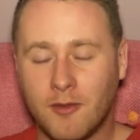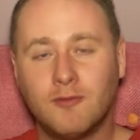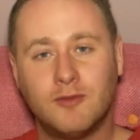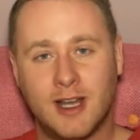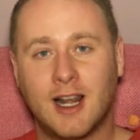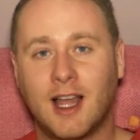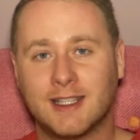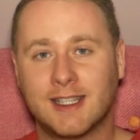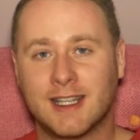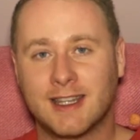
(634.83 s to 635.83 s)

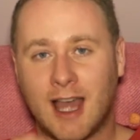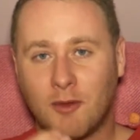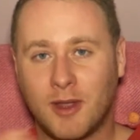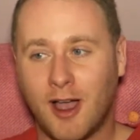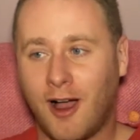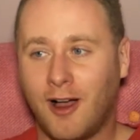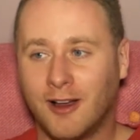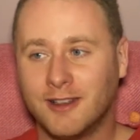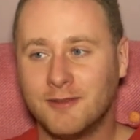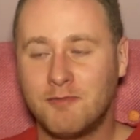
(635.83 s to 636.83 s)
realising that we are
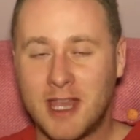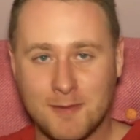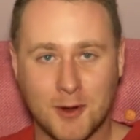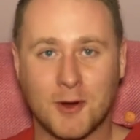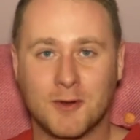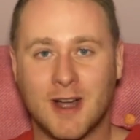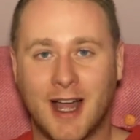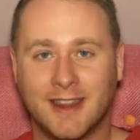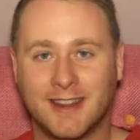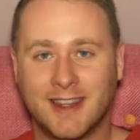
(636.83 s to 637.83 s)
people,
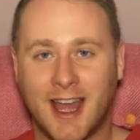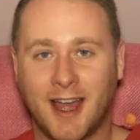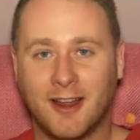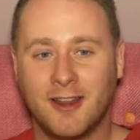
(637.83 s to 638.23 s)
and that